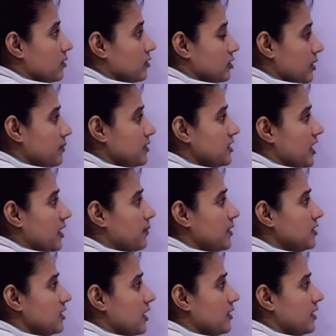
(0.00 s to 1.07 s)
some
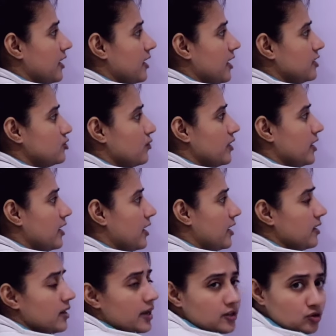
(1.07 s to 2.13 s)
statements are there, S1
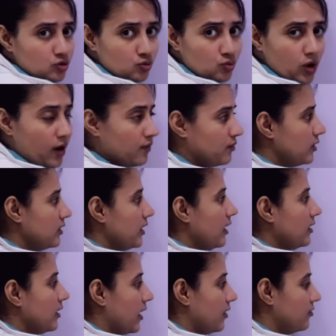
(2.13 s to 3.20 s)
and S2, after
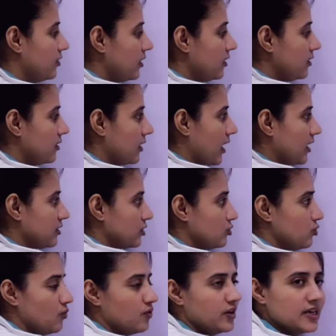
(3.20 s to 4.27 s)
that 100 classes
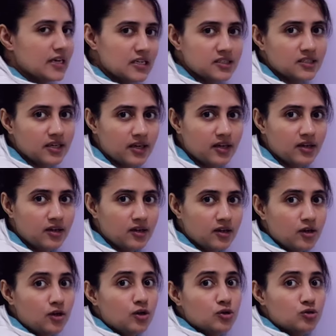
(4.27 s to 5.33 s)
of DSA.
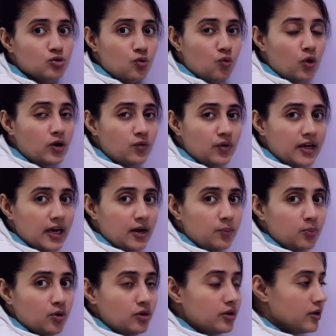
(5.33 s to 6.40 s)
So what we
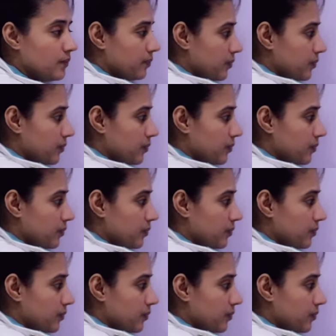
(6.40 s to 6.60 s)
can put,